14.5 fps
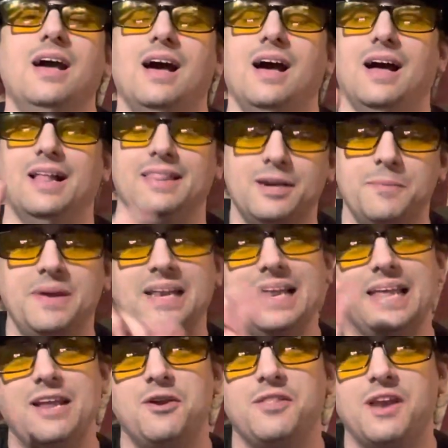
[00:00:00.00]
A little bit
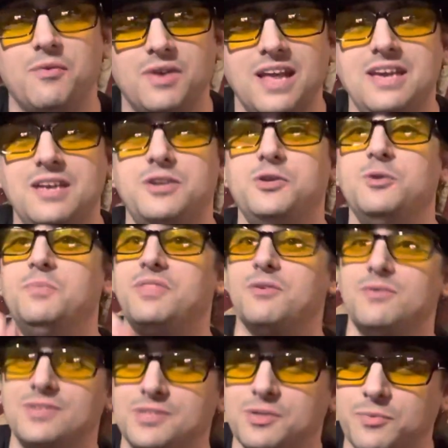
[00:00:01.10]
later than I would like it to, but there
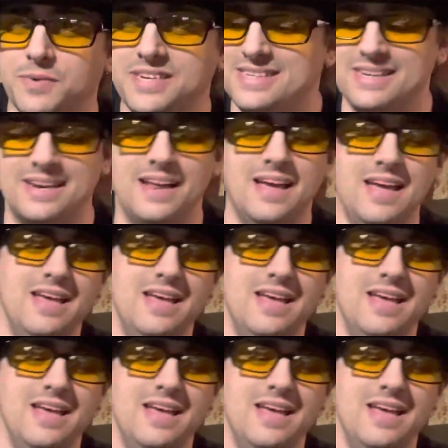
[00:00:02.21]
is a reason.